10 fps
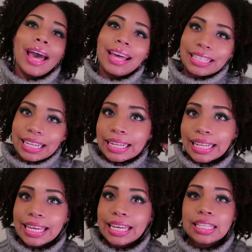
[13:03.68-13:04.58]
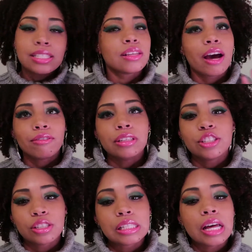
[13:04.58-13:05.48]
and cleansed. I
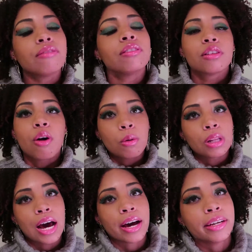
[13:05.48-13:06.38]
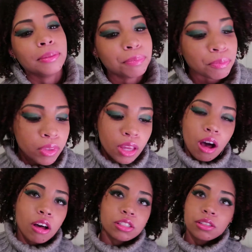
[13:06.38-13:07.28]
really just love this whole line.
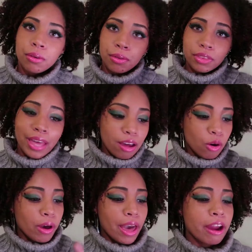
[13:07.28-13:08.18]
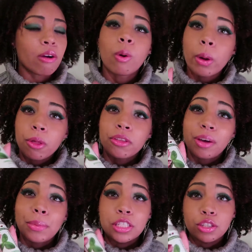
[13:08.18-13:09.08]
Also, that hair oil that
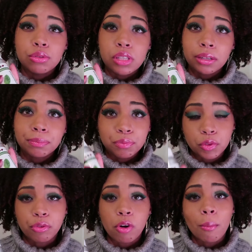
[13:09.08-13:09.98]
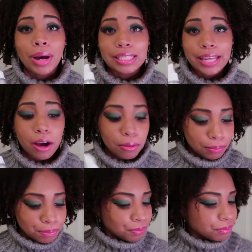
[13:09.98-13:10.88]
I've been using for on my scalp,
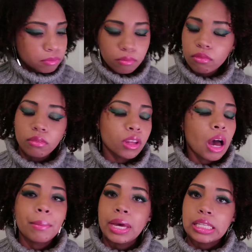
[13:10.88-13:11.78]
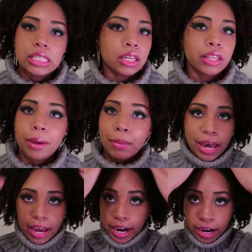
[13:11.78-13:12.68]
amazing. Like my
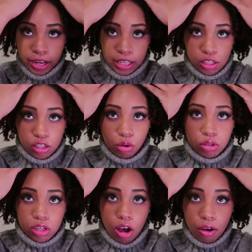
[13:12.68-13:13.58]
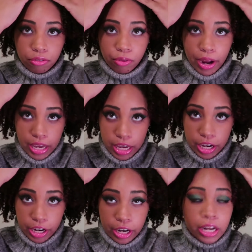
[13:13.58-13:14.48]
hair is so soft right
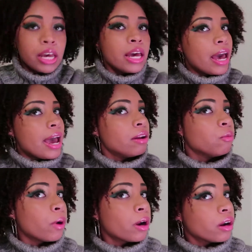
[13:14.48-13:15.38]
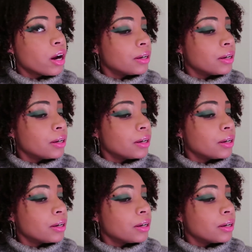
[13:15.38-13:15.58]
here, and where